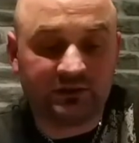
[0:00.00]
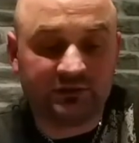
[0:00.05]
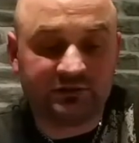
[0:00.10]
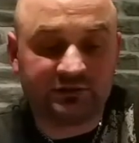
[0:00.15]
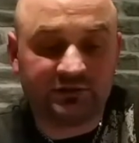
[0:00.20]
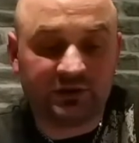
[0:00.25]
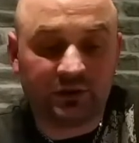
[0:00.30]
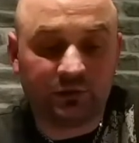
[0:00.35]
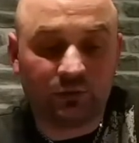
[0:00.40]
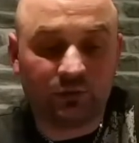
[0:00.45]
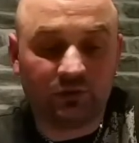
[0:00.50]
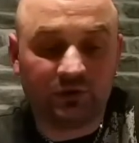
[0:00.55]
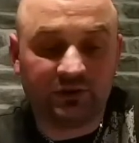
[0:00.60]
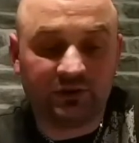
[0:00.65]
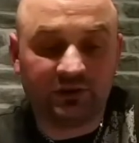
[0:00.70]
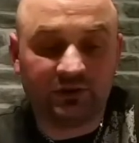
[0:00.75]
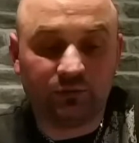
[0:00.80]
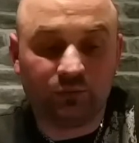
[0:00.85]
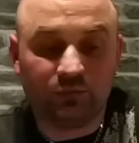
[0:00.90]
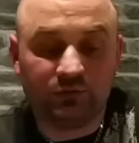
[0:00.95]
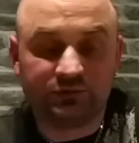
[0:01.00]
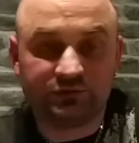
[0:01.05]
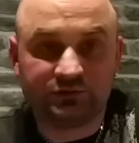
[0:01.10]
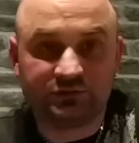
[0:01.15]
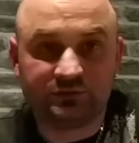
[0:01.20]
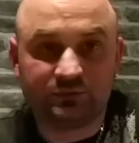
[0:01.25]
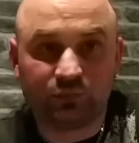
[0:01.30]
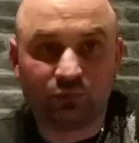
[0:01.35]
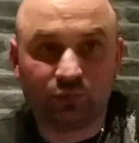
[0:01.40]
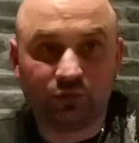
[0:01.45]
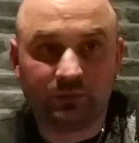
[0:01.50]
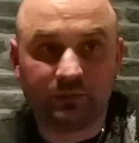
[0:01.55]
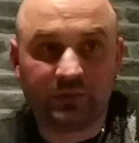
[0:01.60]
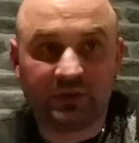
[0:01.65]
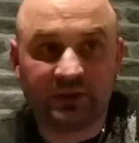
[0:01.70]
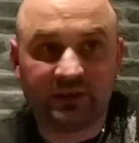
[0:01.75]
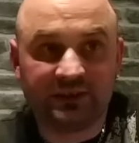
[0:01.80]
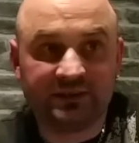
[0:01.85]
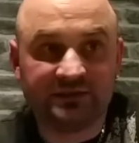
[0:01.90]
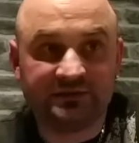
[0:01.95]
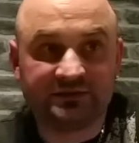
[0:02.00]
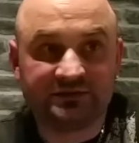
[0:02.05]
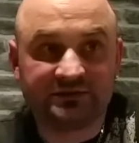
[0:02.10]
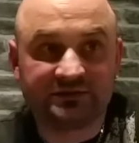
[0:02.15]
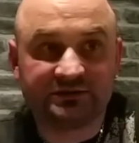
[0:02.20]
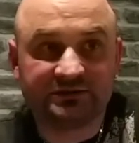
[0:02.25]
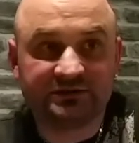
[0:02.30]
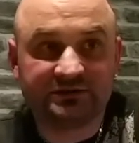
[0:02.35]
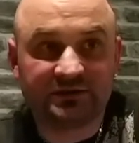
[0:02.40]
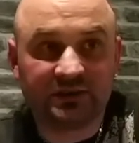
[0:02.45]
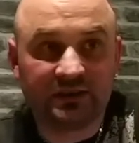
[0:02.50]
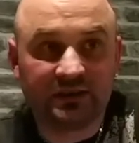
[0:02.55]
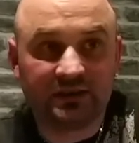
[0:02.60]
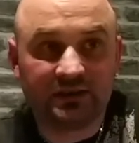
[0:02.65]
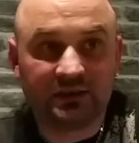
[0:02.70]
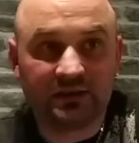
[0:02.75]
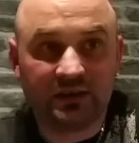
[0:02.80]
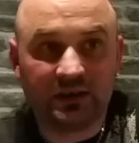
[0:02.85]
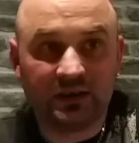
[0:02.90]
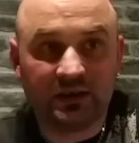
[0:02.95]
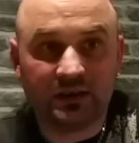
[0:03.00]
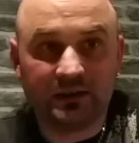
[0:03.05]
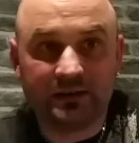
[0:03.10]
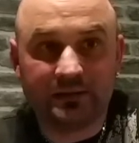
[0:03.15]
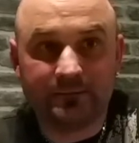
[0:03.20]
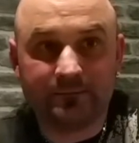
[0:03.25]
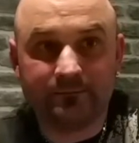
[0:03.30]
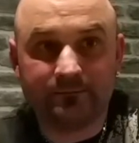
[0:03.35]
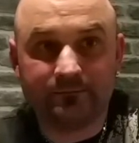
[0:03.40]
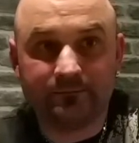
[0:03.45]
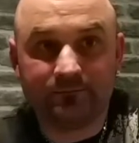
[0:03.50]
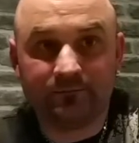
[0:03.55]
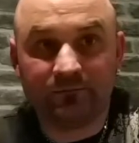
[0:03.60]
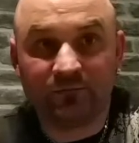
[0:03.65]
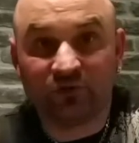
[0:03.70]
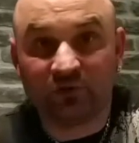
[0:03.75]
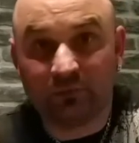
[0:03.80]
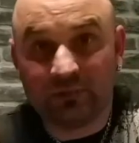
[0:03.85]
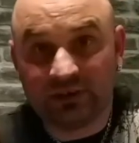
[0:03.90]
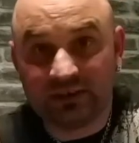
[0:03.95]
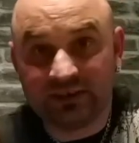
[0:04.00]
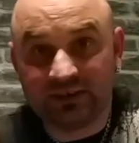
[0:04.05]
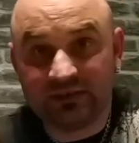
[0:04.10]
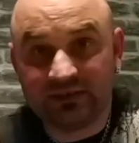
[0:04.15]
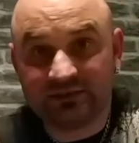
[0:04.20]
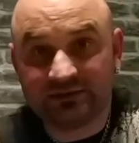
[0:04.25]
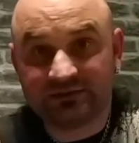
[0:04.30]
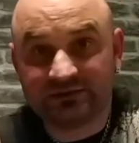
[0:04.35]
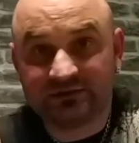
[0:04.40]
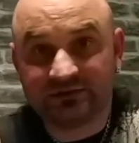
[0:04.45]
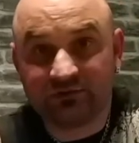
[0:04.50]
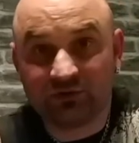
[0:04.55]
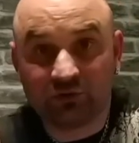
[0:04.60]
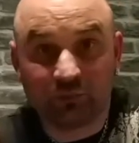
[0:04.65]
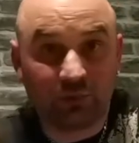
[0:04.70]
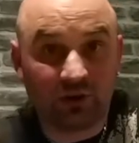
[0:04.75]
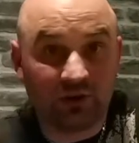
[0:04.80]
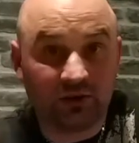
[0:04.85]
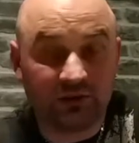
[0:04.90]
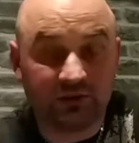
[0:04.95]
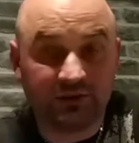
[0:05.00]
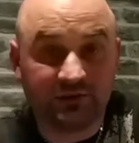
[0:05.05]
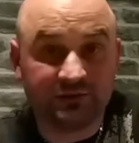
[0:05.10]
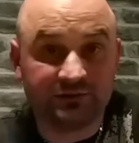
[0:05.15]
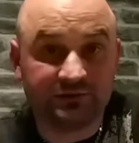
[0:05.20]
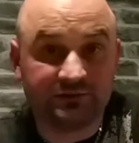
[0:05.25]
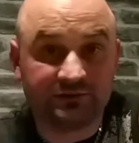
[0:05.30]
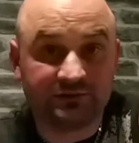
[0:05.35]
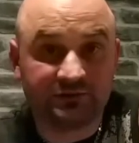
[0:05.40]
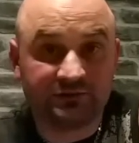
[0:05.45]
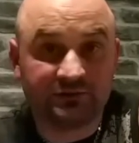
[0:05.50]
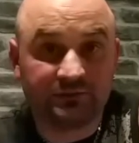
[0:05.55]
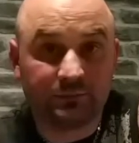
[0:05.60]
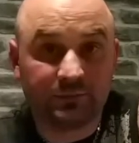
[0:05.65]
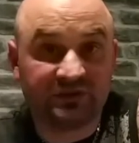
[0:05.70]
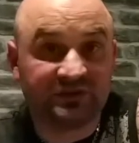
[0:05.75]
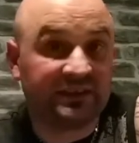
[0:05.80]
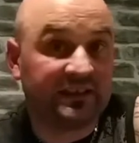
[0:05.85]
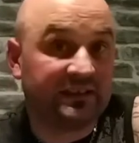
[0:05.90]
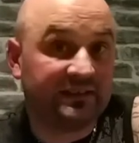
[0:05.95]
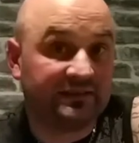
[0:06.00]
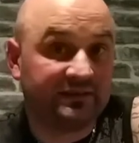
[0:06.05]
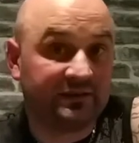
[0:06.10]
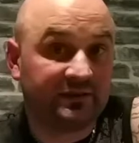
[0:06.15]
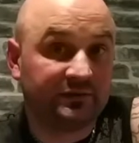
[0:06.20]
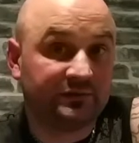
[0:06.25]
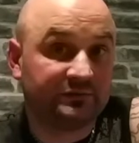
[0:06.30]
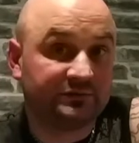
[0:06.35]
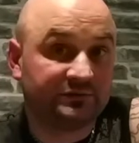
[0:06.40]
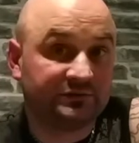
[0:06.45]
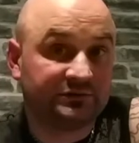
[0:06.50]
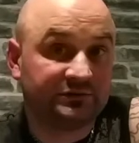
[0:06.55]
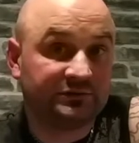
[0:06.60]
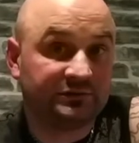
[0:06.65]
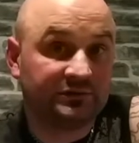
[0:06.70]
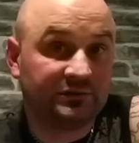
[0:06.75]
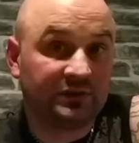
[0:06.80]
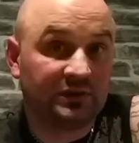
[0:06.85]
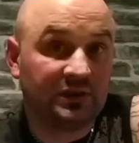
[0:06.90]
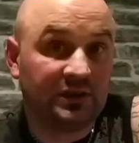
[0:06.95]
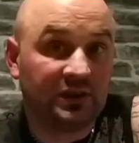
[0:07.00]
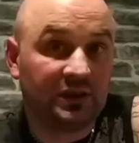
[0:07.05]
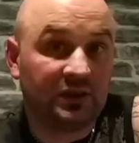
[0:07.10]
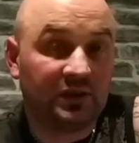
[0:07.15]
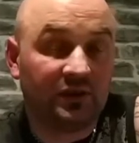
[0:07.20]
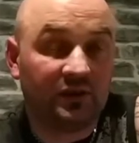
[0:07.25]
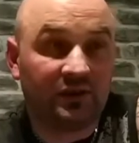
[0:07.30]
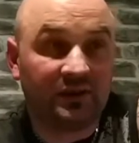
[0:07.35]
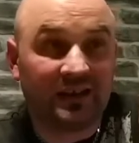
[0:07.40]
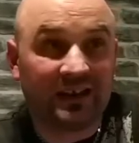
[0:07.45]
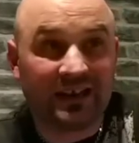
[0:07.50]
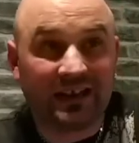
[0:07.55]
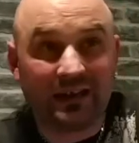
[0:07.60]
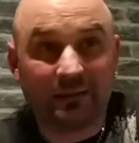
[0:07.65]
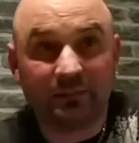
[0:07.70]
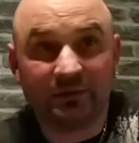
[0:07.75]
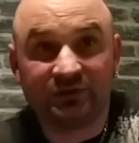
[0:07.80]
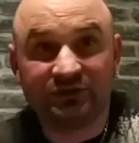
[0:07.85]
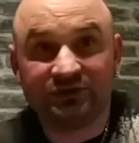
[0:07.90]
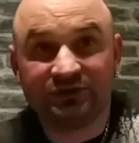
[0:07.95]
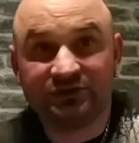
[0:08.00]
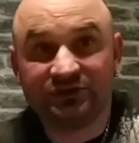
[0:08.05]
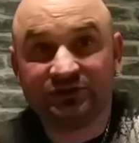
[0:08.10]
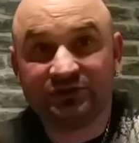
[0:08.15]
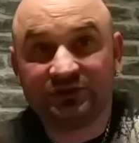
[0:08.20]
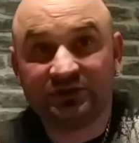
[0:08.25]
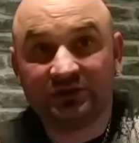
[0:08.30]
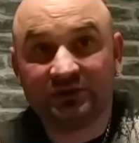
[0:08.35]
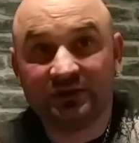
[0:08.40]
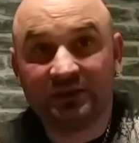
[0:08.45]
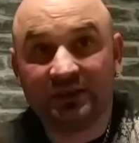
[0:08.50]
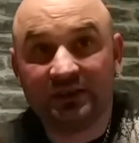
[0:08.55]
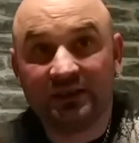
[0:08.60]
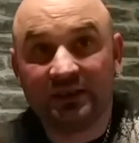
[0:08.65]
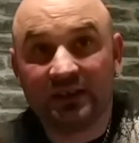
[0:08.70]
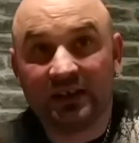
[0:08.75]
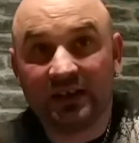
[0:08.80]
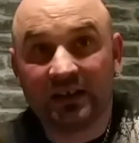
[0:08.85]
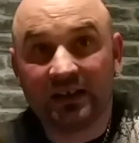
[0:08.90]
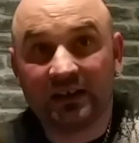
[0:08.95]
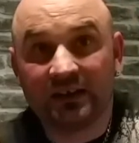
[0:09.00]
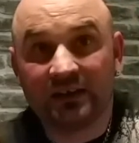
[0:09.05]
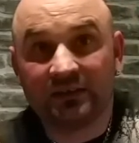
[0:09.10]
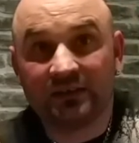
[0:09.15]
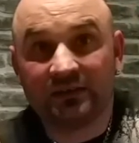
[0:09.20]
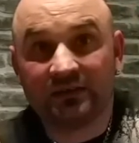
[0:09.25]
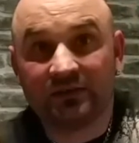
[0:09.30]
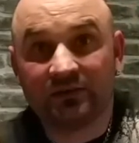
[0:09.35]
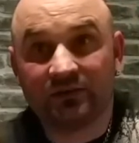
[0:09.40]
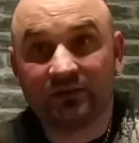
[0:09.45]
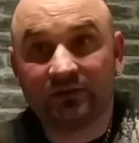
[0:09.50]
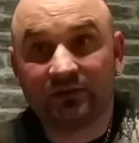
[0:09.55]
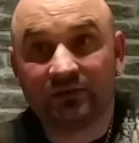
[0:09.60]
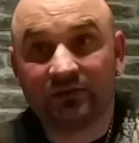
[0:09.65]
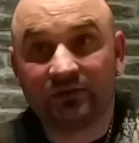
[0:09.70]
so all I did was broad beans, some leeks, spring onions, potatoes, cabbage and